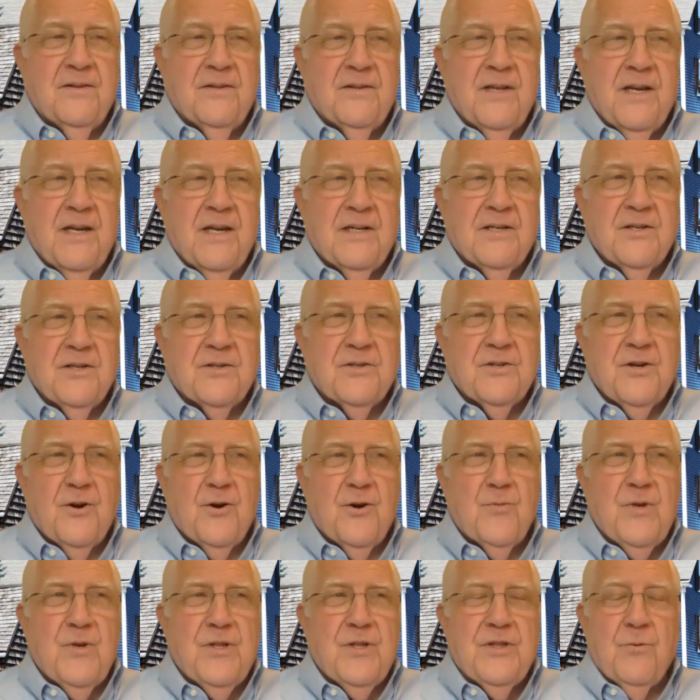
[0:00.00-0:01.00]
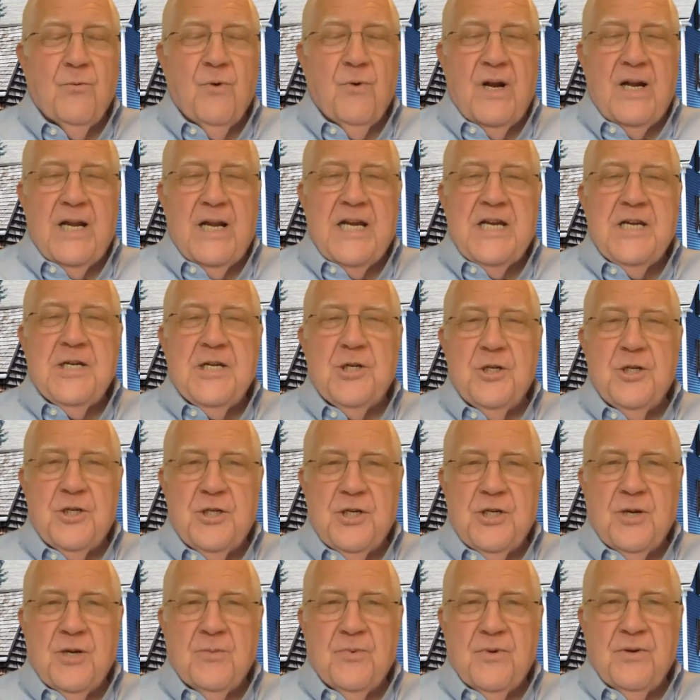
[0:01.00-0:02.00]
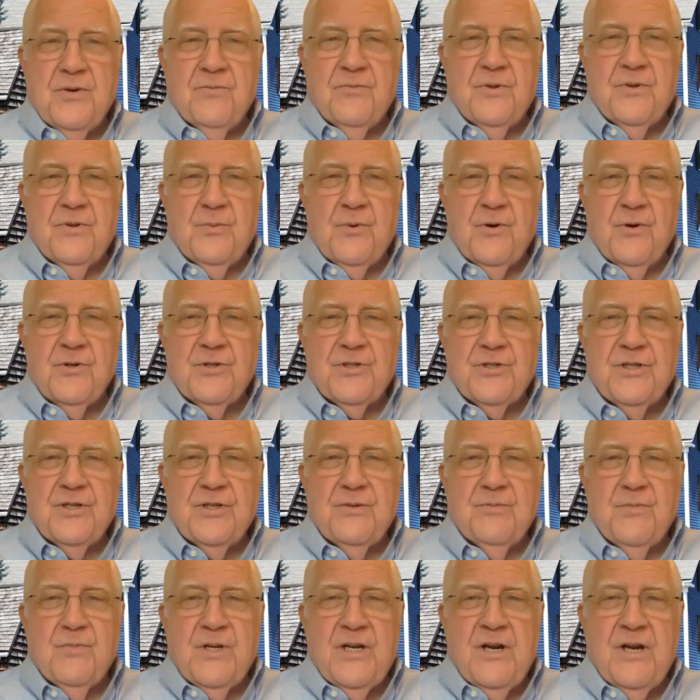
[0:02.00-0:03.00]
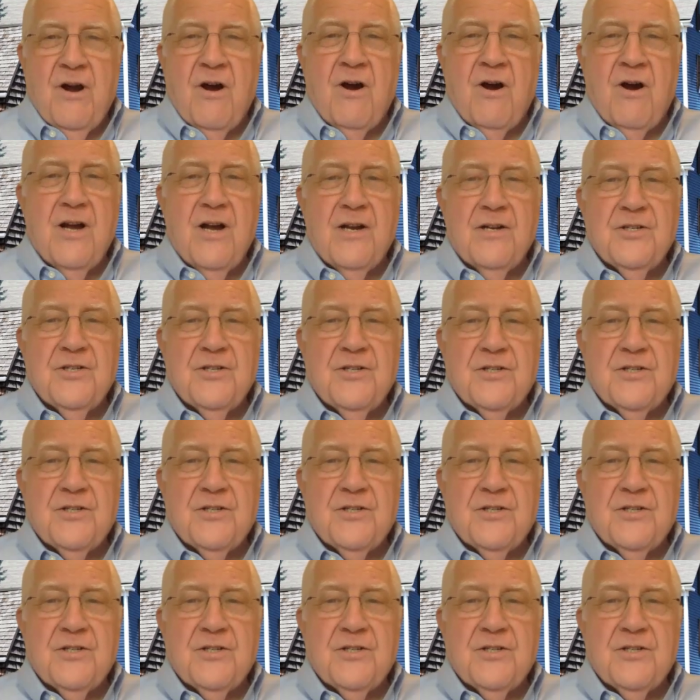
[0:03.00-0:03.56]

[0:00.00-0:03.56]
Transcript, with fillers: they determine the relationship of the person beyond